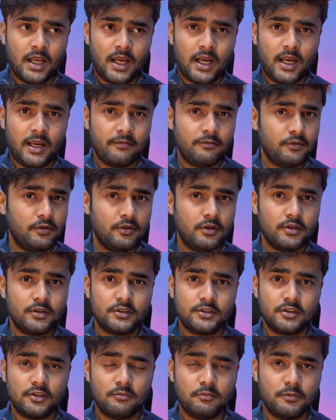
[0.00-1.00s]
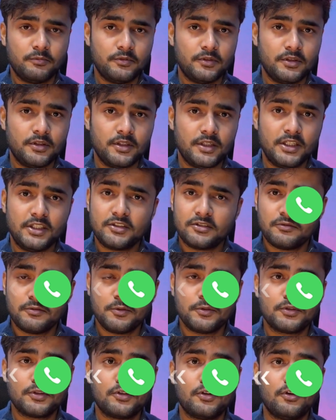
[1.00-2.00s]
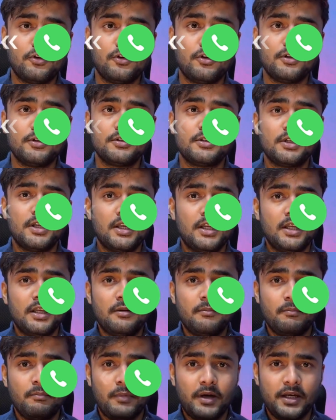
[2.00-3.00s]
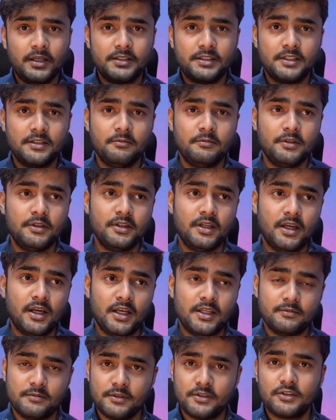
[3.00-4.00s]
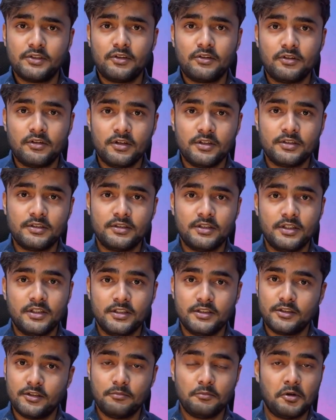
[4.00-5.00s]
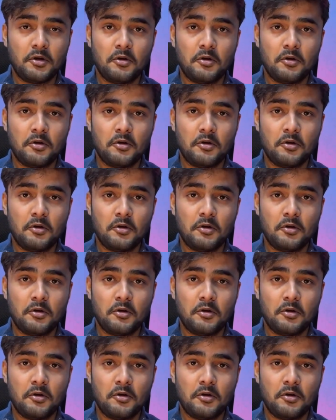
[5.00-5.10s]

I have got some of the interviews calls, my CV has been shortlisted in some